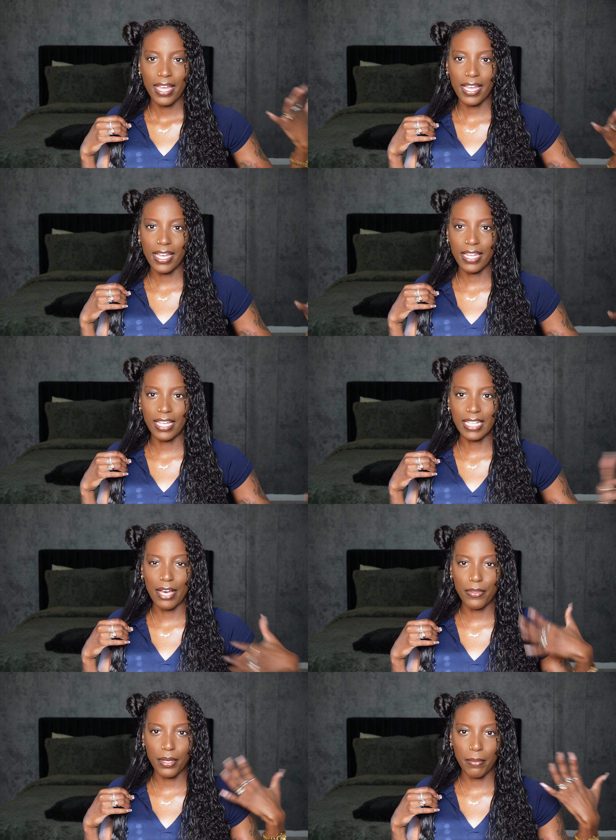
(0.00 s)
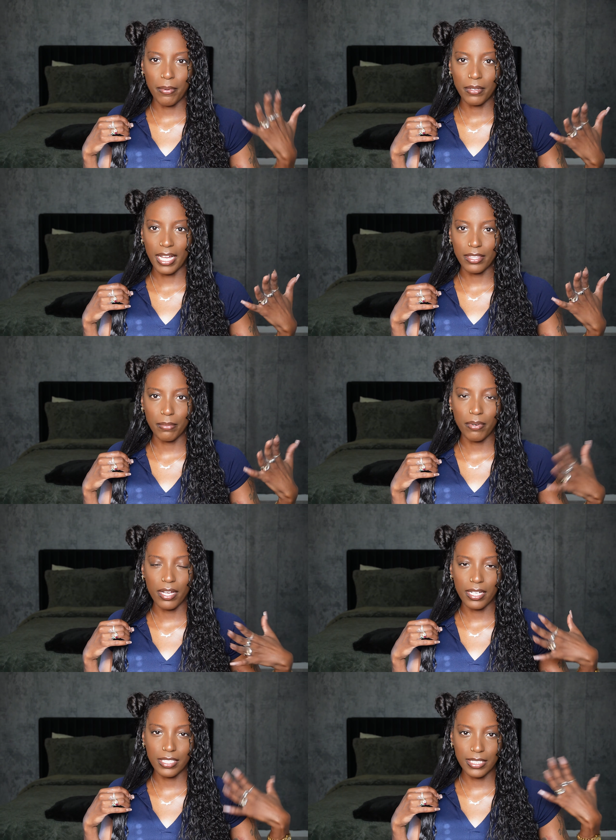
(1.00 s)
and allow the
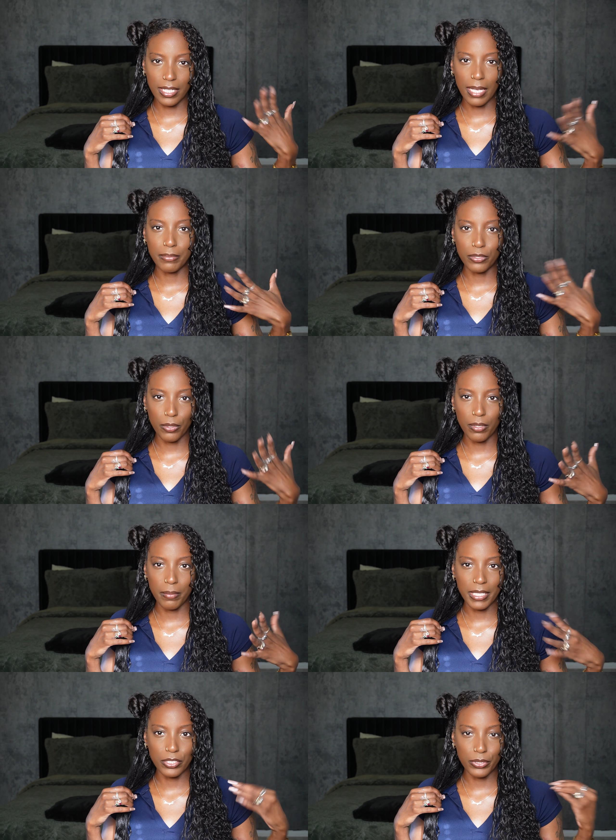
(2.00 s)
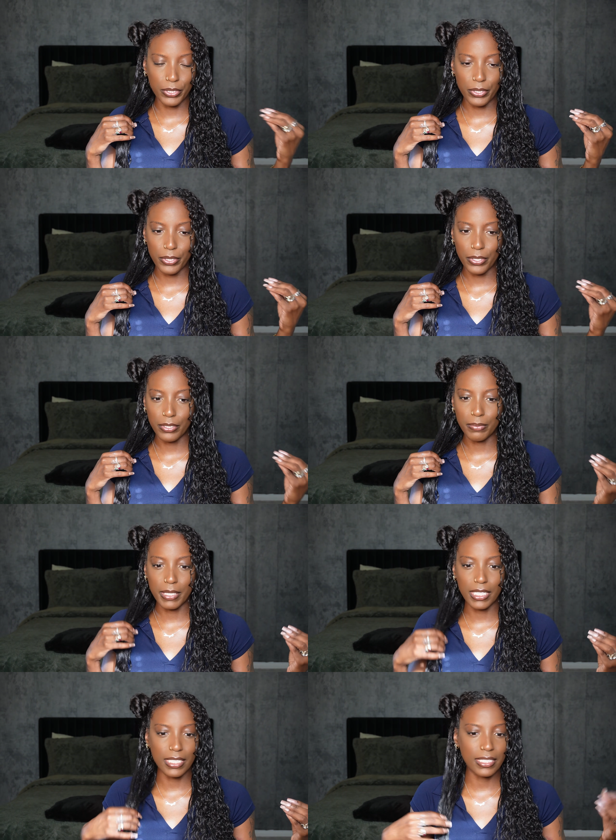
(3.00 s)
product to absorb into your curls,
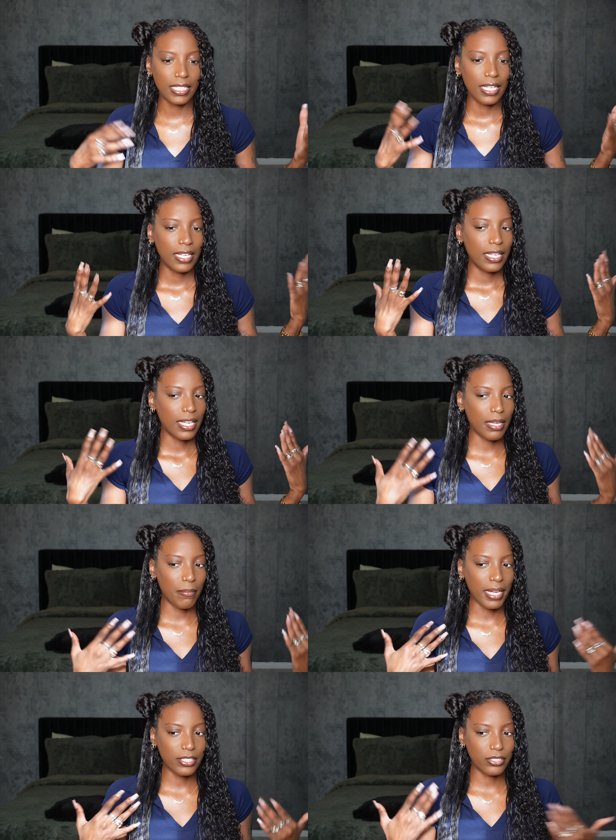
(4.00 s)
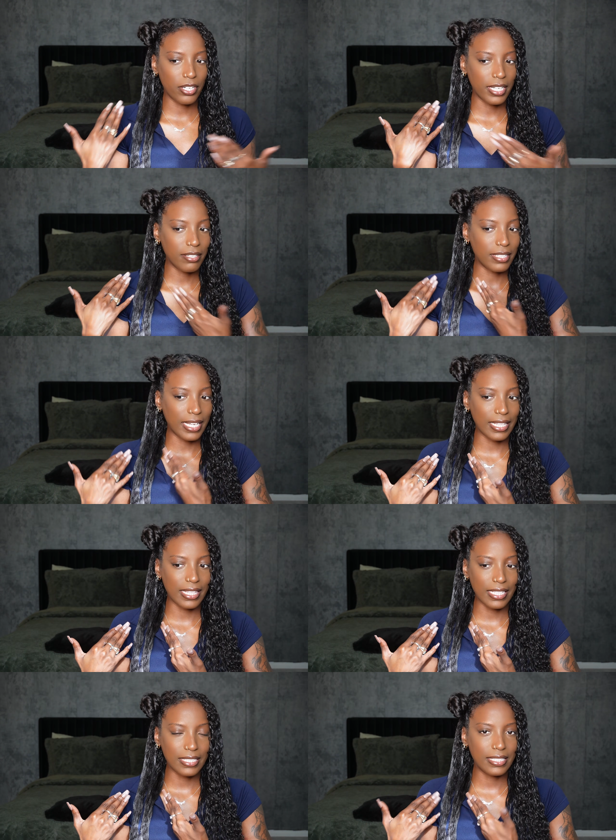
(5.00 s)
because it might start out like this.